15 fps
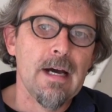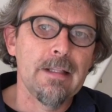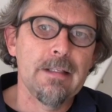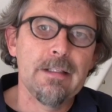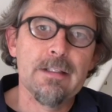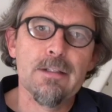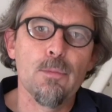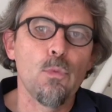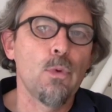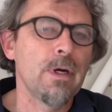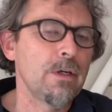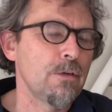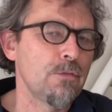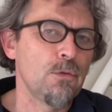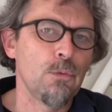They did some
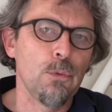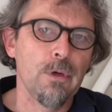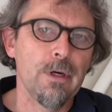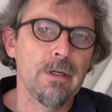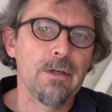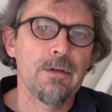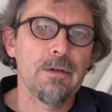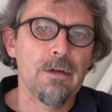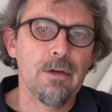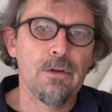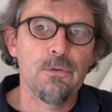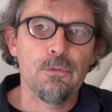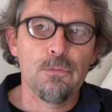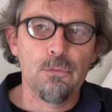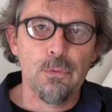wonderful work
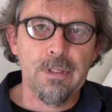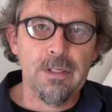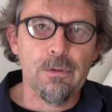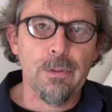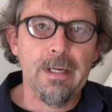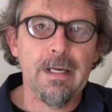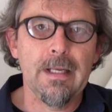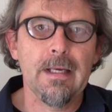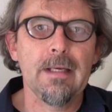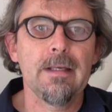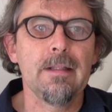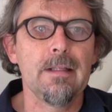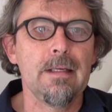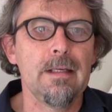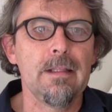on
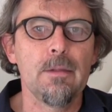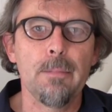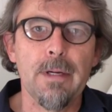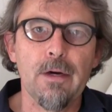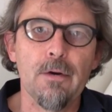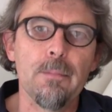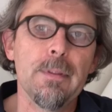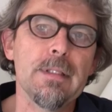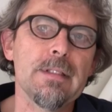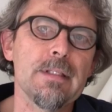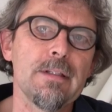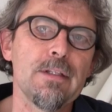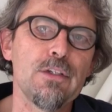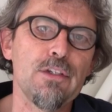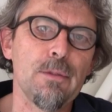recreating the
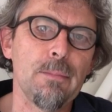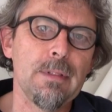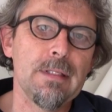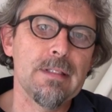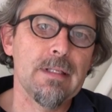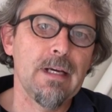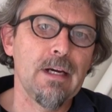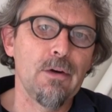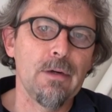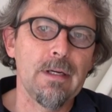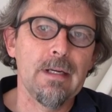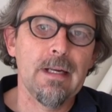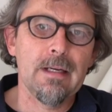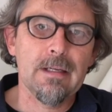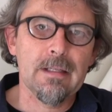parapets and the chimneys there,
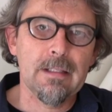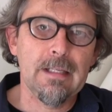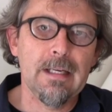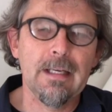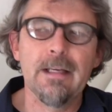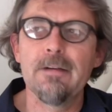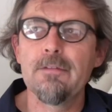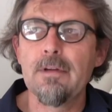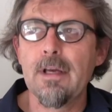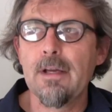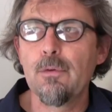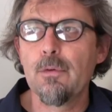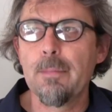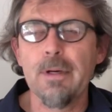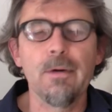and cleaning
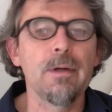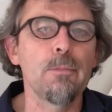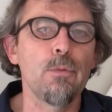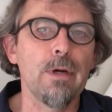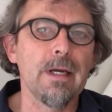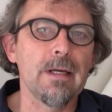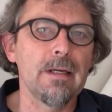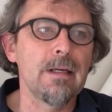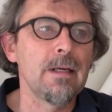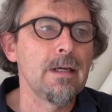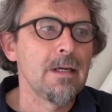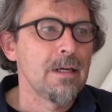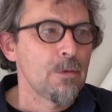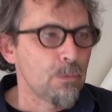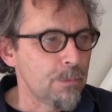and repairing brick. And
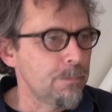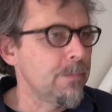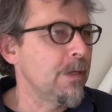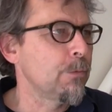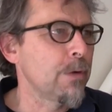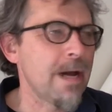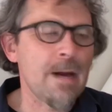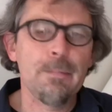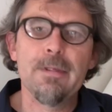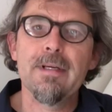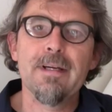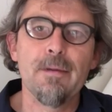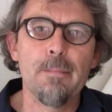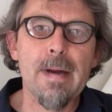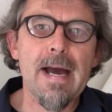they were happy
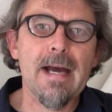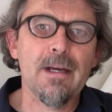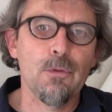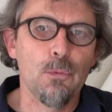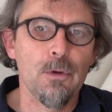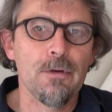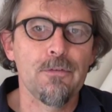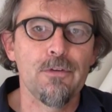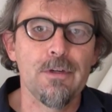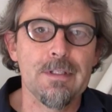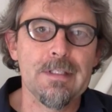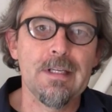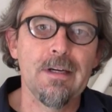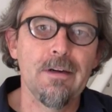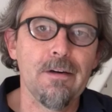to come back and work for
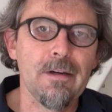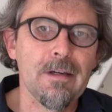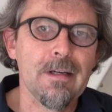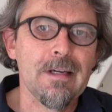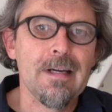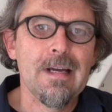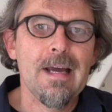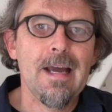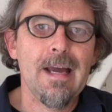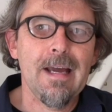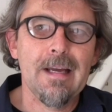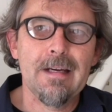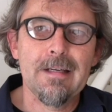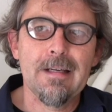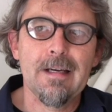us here,
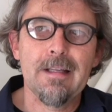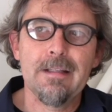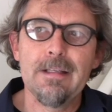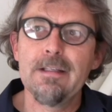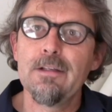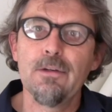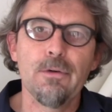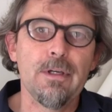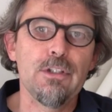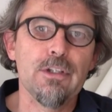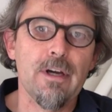and they did a great